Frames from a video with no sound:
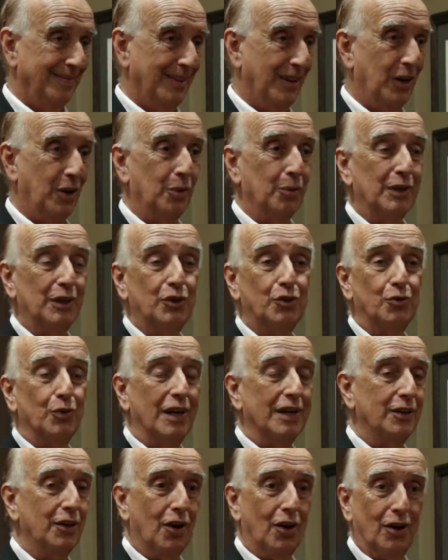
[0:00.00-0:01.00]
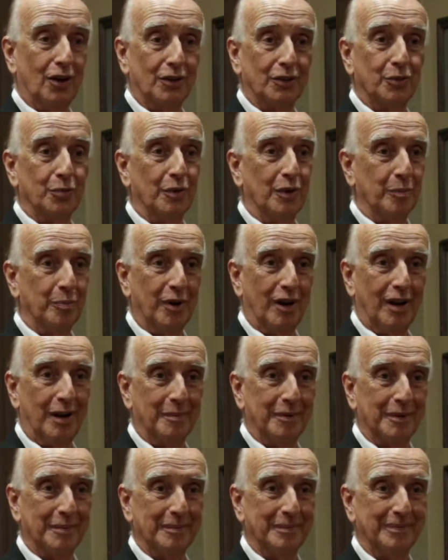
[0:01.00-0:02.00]
only stray dogs were a
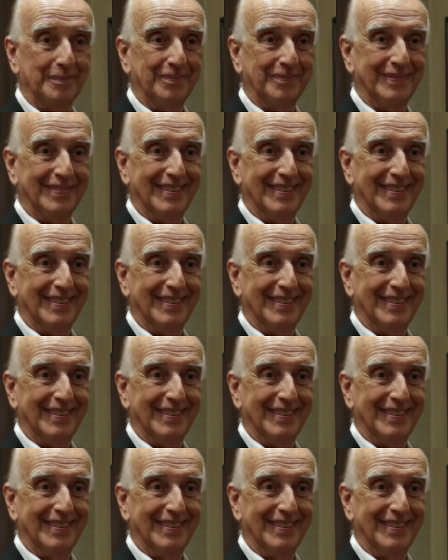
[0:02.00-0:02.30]
problem.